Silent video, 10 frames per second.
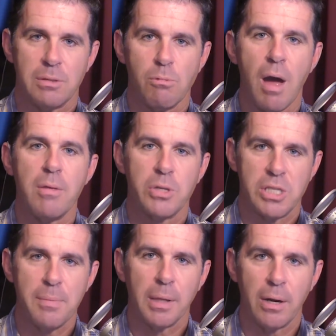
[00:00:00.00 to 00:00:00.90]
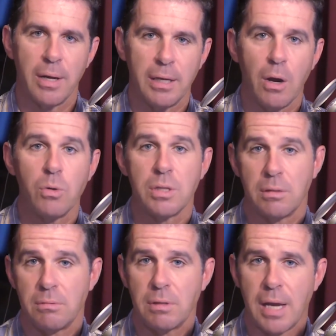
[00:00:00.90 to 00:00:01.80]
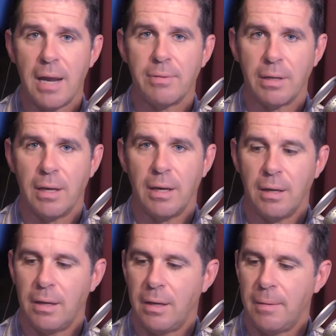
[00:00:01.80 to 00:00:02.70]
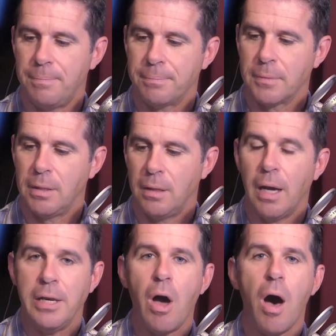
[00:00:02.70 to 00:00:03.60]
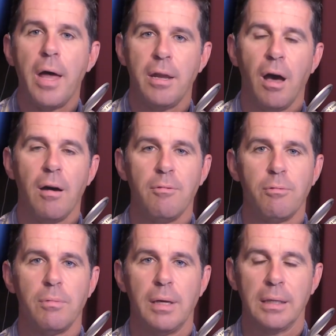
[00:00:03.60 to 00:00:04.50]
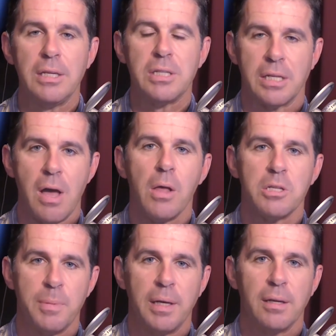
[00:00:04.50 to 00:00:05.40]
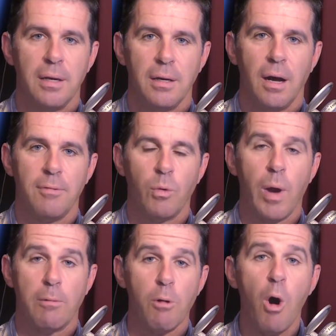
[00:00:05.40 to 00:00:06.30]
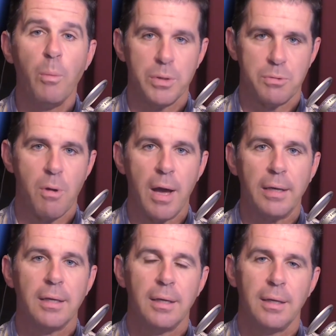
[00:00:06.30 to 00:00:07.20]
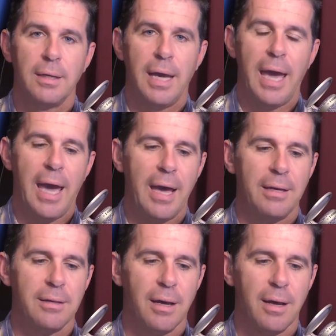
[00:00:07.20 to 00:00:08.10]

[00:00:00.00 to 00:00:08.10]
is rather similar. It owes a kind of a nod of at least acknowledgement of the way Rome was run, and